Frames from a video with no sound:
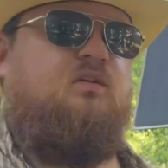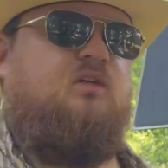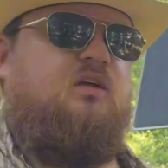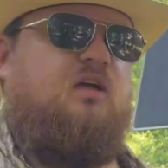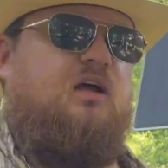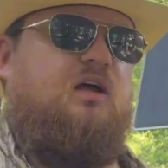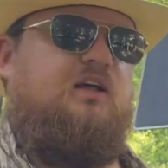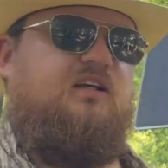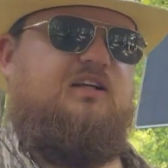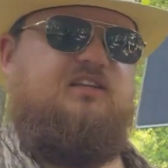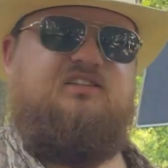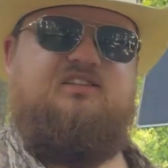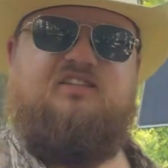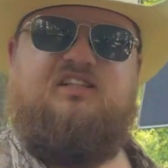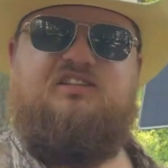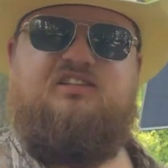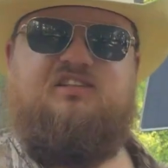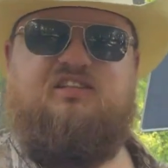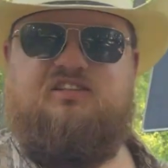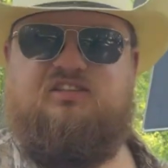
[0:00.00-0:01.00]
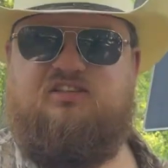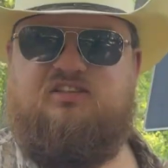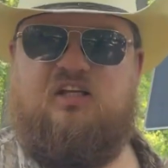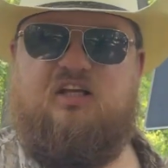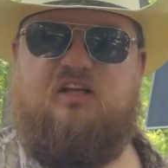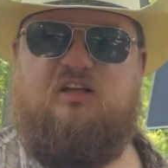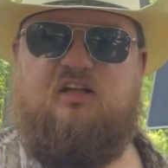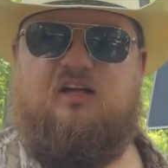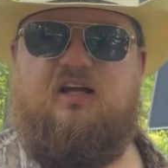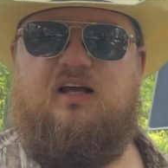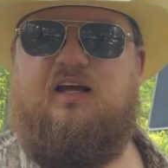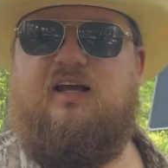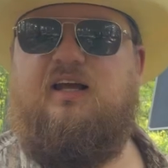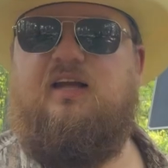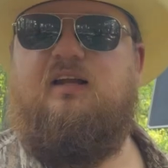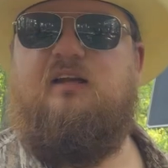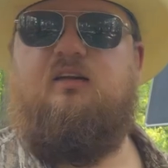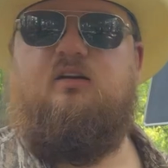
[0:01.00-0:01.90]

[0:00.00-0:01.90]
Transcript: consistent sunlight,